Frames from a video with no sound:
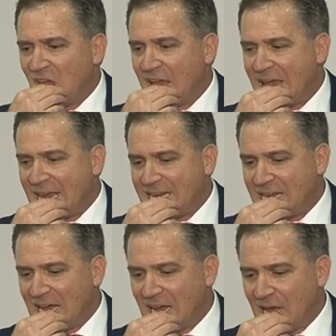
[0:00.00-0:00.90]
And
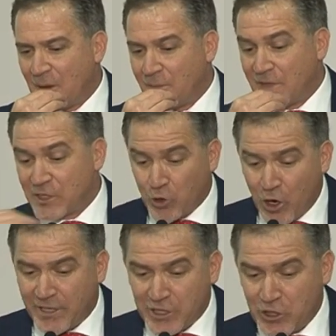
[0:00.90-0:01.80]
the
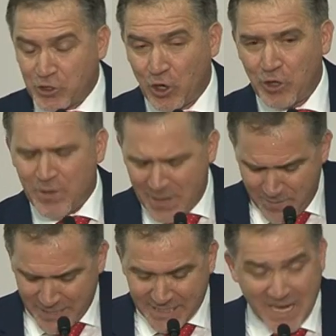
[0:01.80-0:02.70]
story that she told me many,
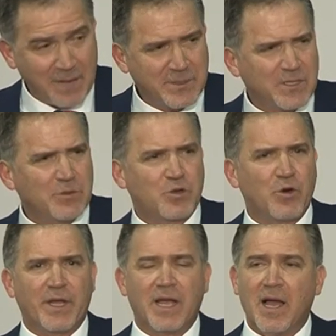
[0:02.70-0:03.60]
many times as I was
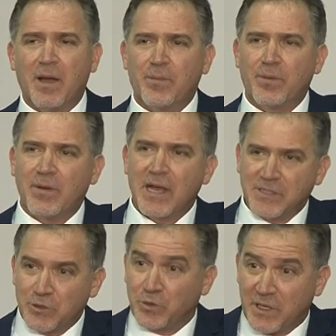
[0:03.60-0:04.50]
growing up has
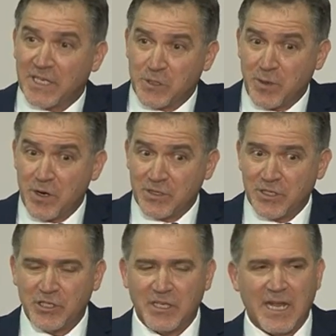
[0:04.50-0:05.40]
to do with an experience
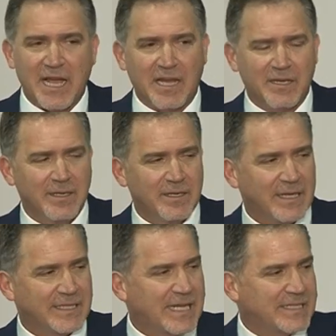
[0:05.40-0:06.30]
that she had had
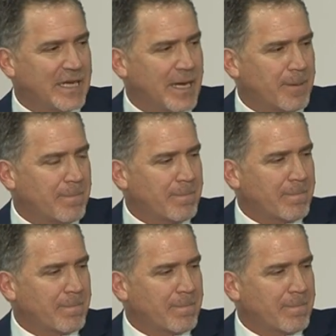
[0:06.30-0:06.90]
at that time.